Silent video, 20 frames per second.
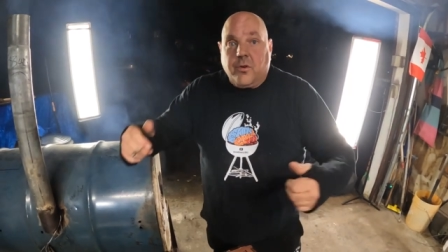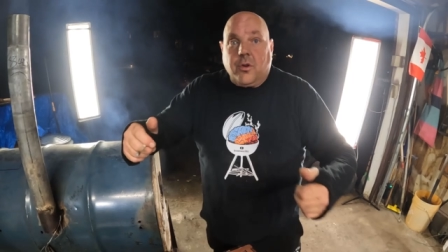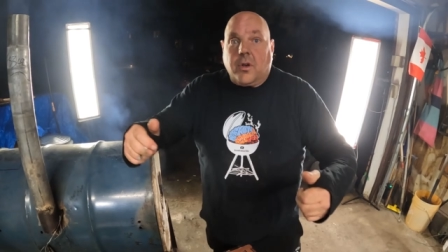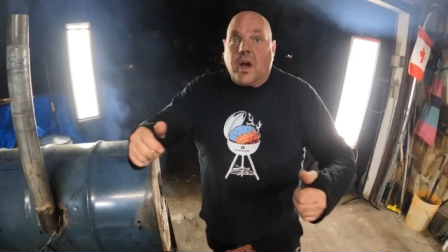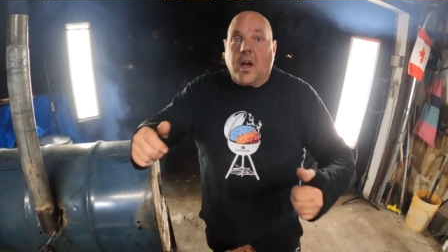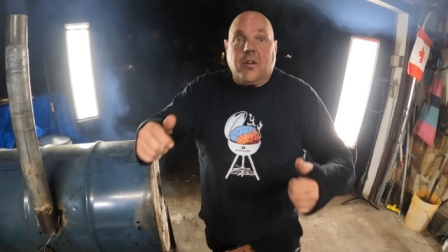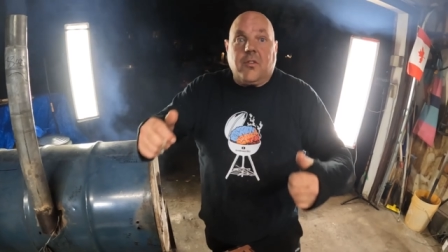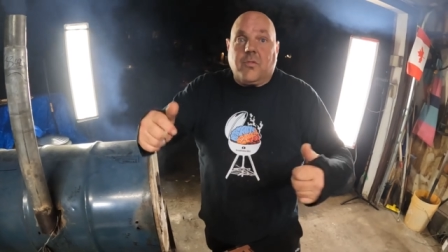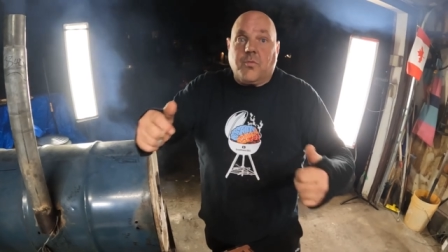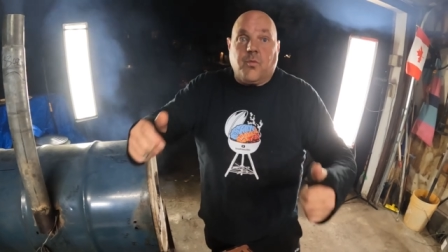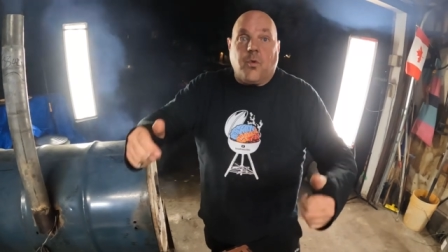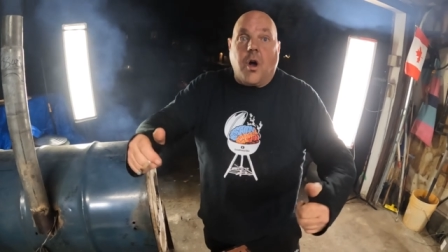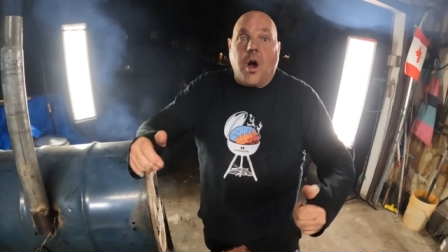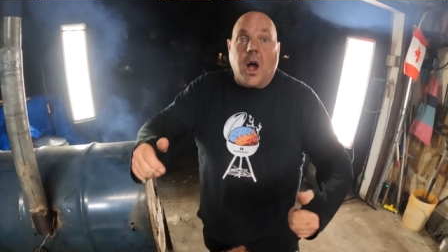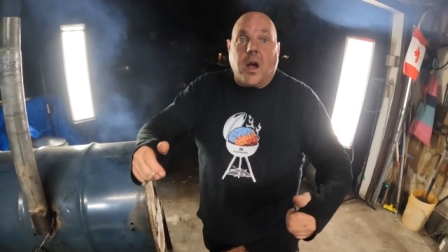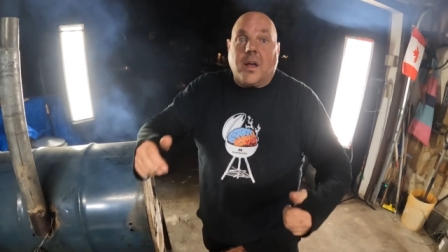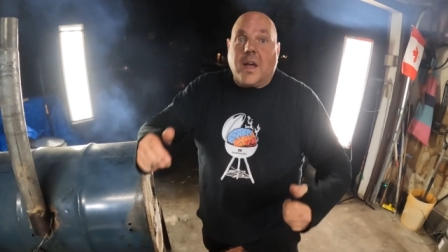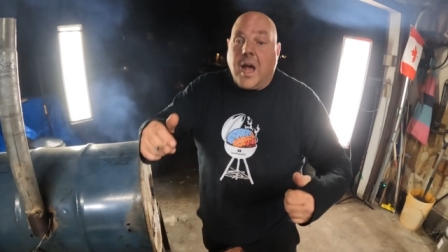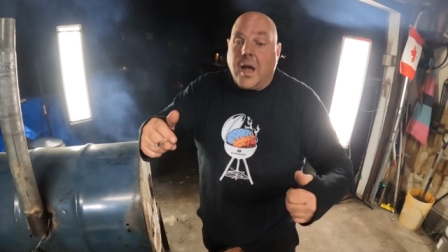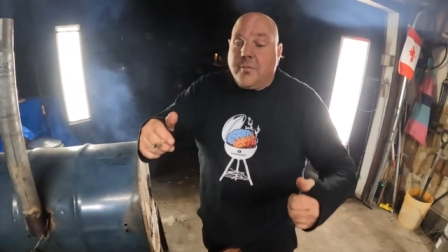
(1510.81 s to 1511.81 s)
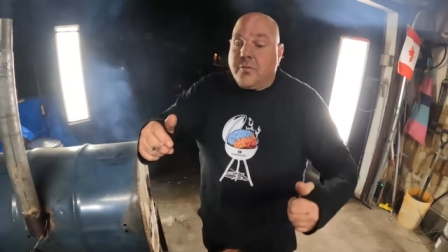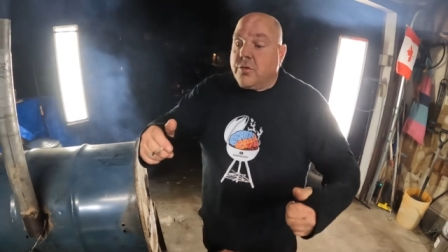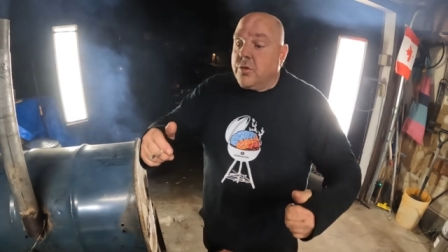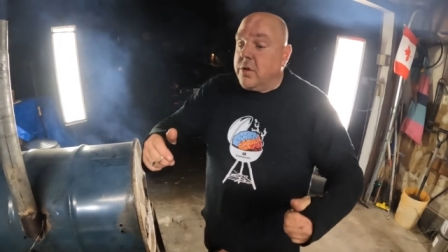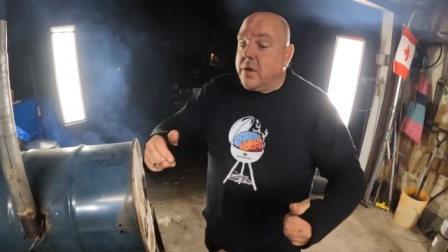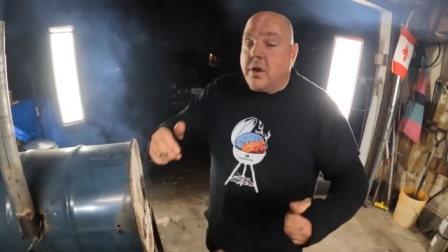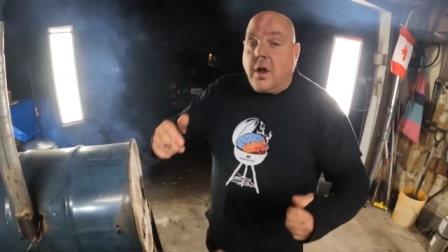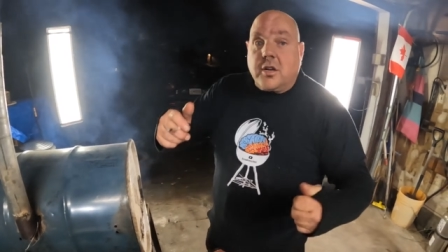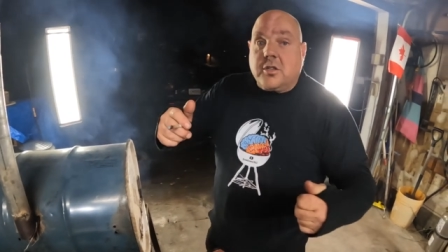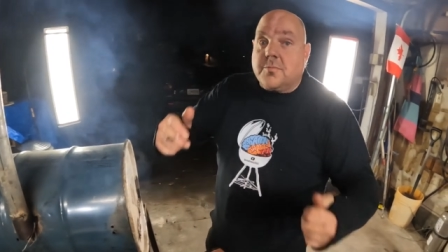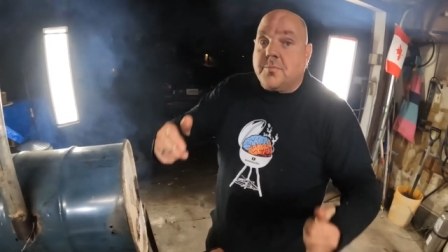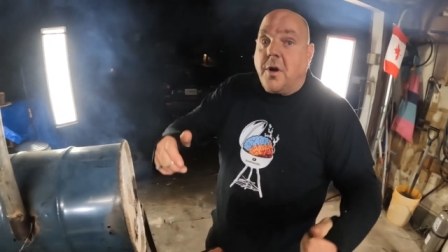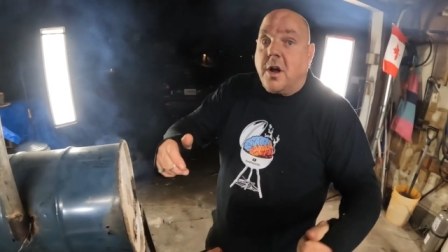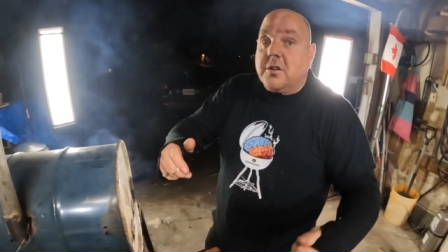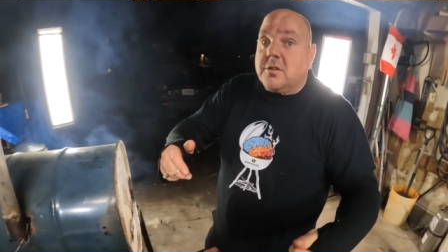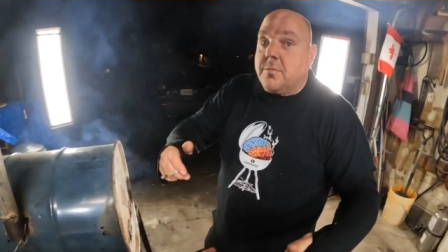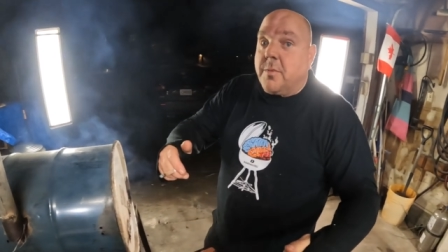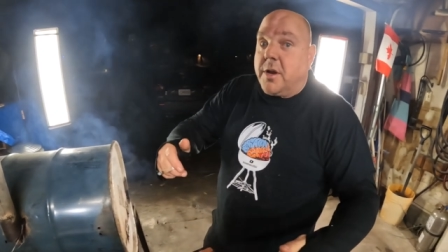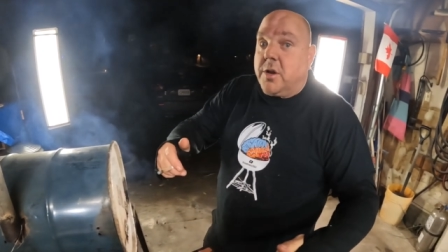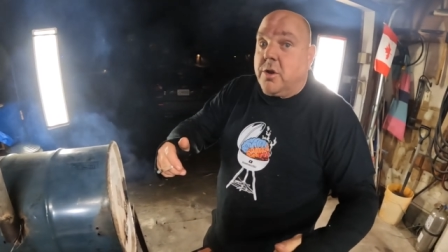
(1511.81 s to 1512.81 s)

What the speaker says: You guys rock. Absolutely not sponsored.